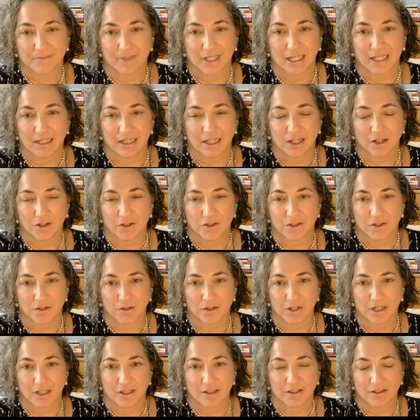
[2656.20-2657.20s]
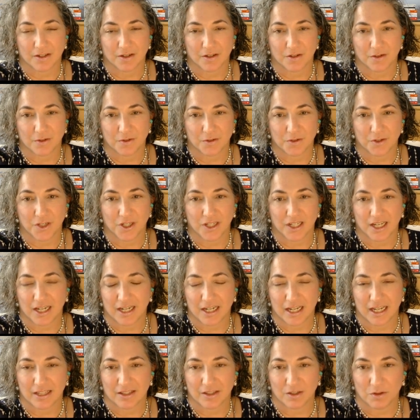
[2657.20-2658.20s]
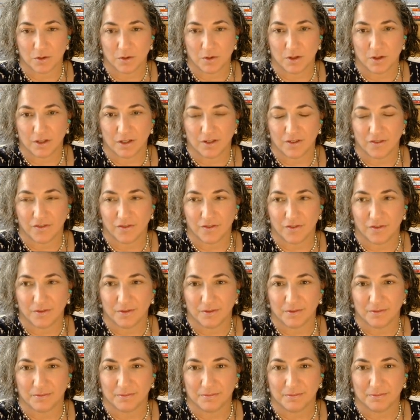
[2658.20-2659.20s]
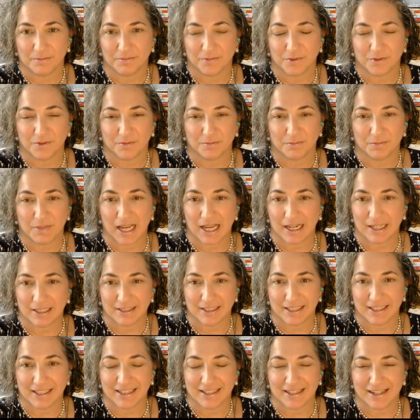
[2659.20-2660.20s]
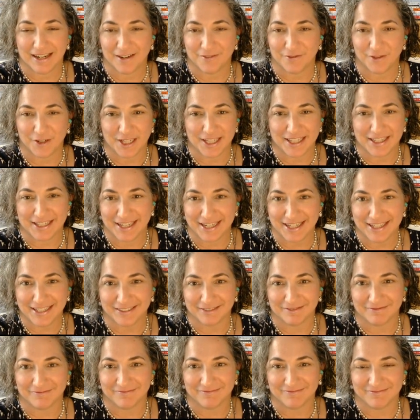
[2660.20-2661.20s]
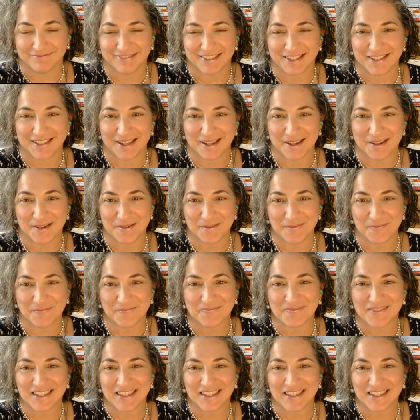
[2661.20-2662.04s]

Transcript: in Arizona. So she kind of has the goal of paddling in every state. So,